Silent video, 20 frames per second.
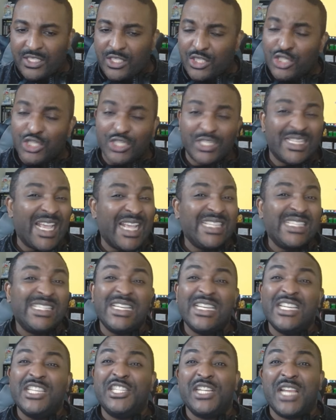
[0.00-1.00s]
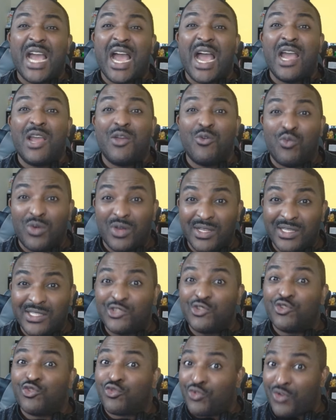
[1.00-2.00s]
look, that CGI was
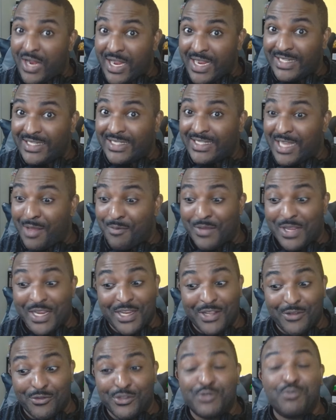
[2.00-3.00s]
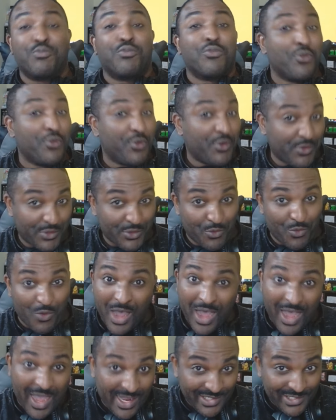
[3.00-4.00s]
great. I mean, it was brutal to
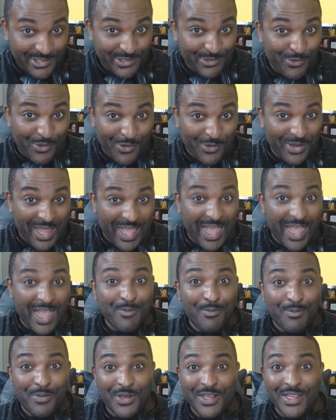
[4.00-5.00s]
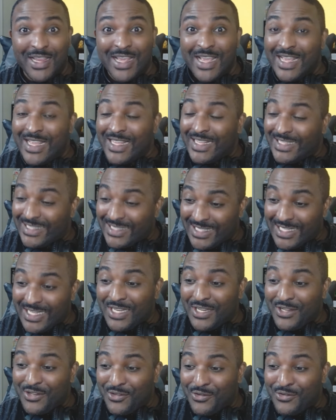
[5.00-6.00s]
watch, won't lie, but
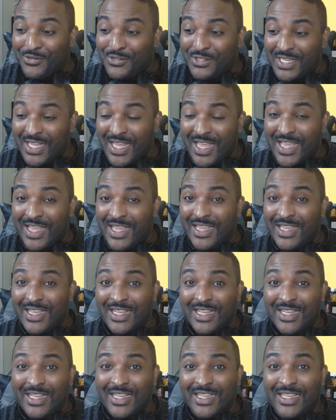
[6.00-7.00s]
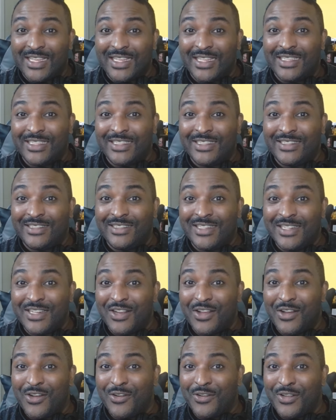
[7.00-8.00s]
seeing Yusuke,
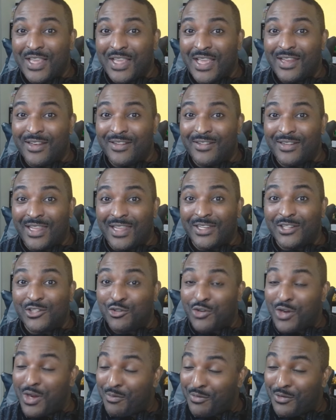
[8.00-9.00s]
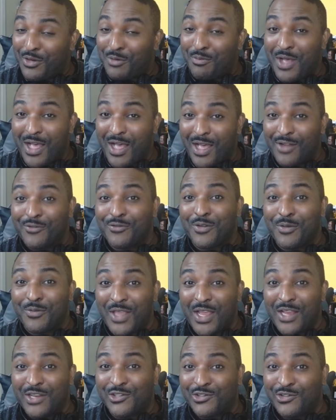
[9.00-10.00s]
get like trampled upon from
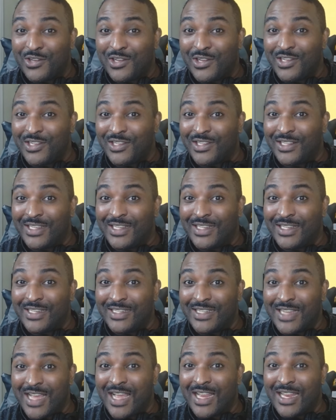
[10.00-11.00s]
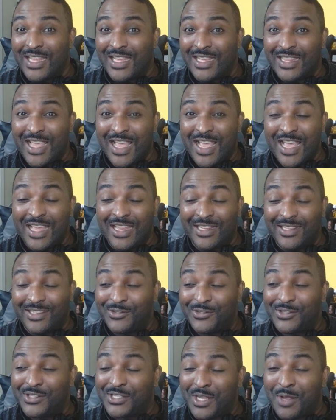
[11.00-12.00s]
that truck, die like that, that
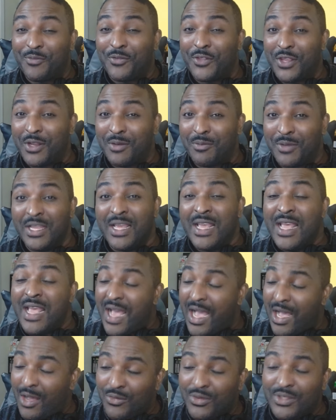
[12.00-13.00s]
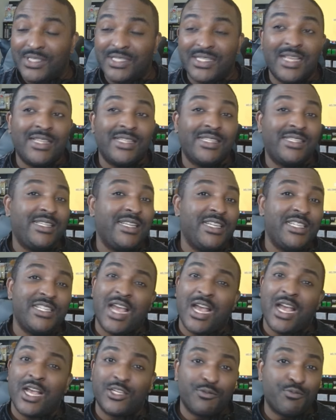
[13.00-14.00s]
was something. But I will say the
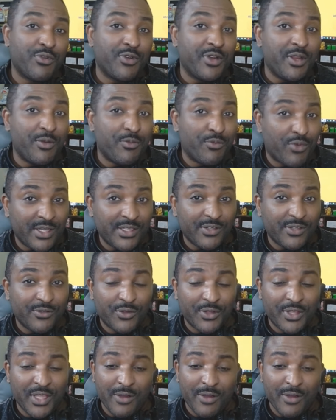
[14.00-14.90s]
CGI is pretty impressive on